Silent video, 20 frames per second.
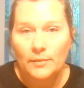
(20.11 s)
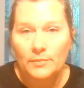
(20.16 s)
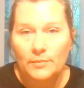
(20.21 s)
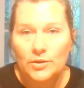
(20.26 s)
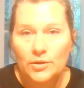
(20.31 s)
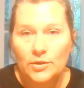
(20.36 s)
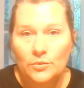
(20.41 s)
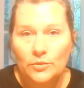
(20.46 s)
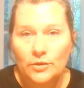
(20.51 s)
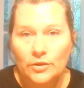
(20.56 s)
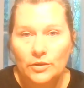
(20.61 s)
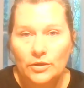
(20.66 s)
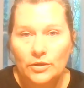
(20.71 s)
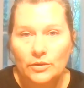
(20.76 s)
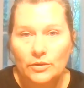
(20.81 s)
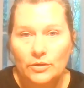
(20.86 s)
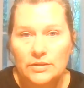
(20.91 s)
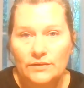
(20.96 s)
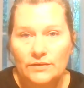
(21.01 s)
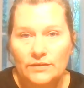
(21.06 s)
You are
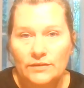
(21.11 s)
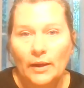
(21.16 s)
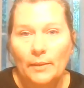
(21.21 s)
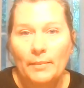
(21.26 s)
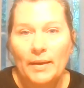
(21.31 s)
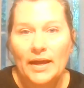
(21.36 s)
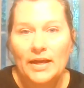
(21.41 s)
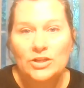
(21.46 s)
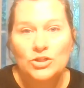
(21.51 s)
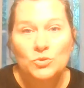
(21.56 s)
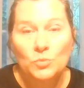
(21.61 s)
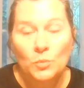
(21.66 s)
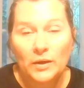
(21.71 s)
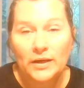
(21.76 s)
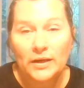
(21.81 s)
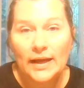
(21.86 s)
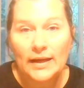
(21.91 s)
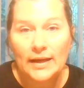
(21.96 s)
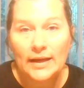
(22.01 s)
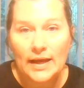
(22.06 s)
going to fill out page
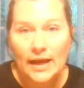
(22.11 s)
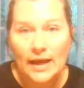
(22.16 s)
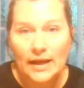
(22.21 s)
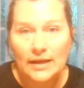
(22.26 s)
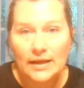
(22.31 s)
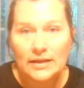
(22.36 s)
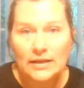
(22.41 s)
188.